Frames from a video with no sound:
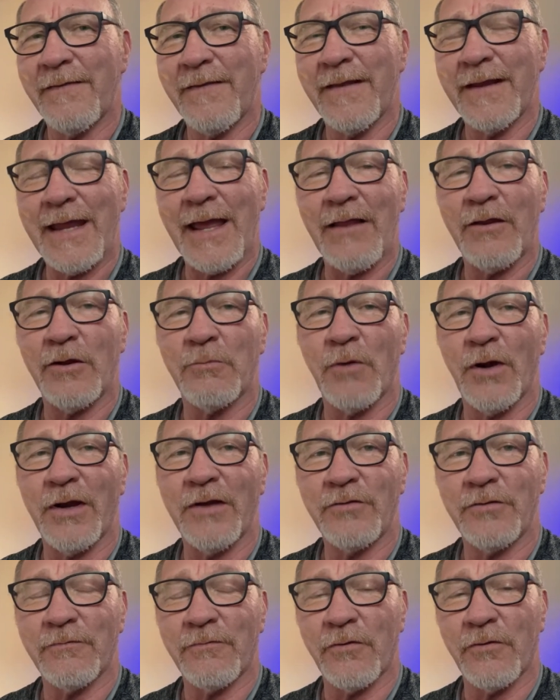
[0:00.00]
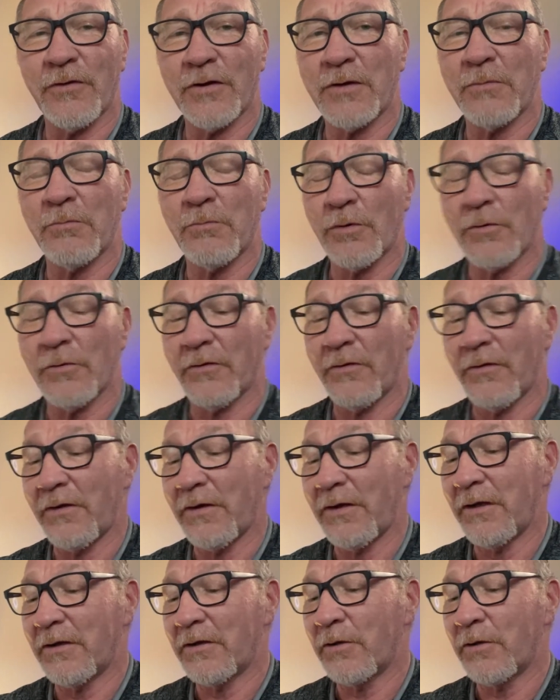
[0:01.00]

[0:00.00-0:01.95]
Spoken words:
the calibration for the